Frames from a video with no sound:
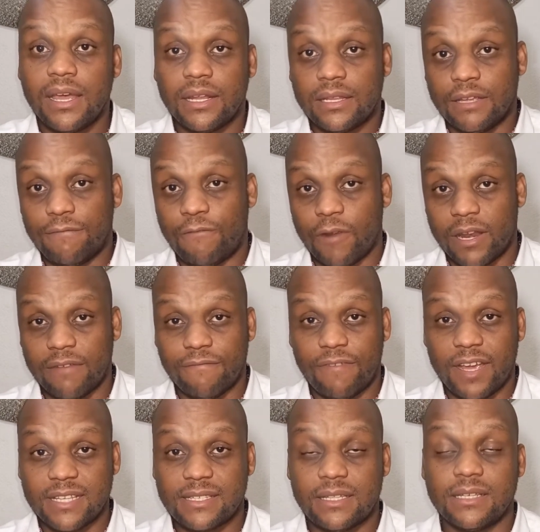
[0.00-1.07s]
Different
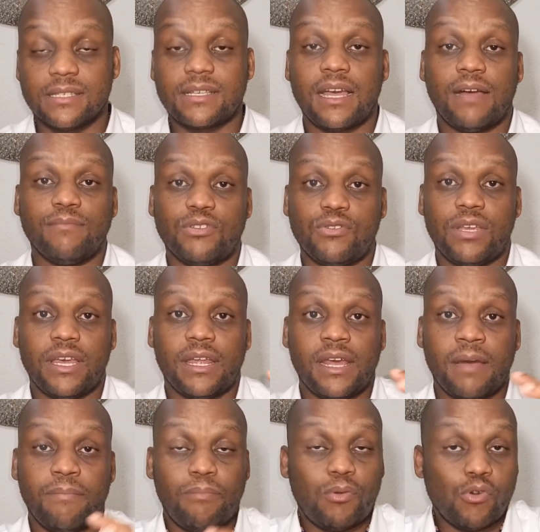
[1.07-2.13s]
investors come
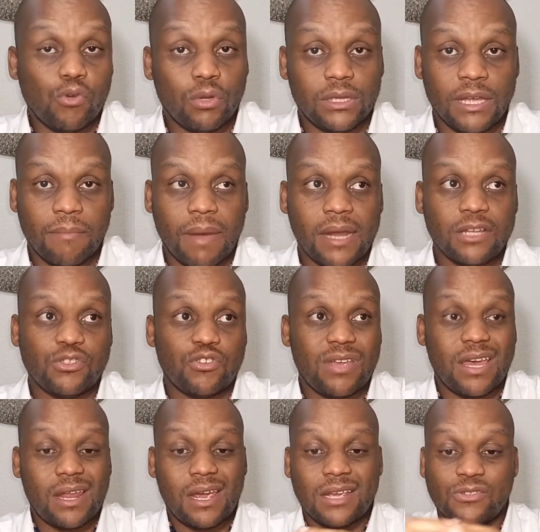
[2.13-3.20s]
together, pool their money
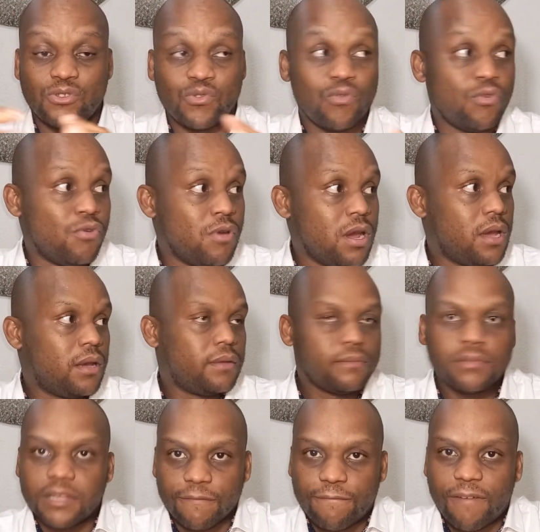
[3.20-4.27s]
together into
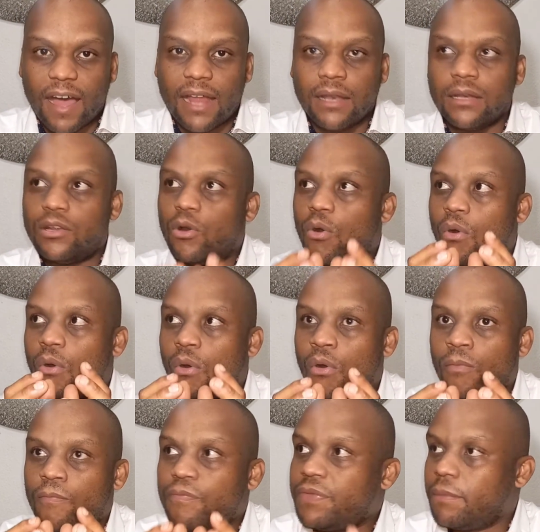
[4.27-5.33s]
the fund or
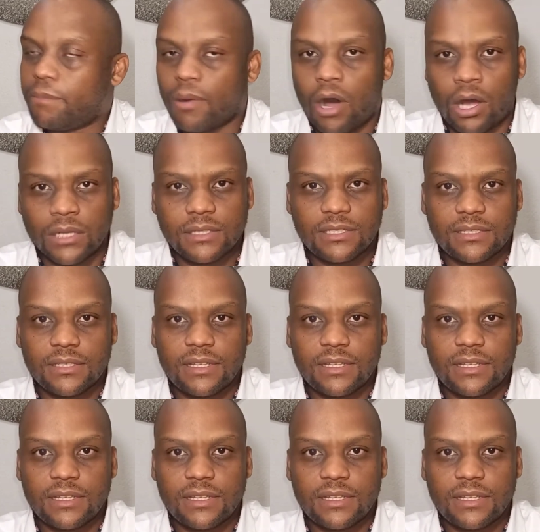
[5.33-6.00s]
the pot,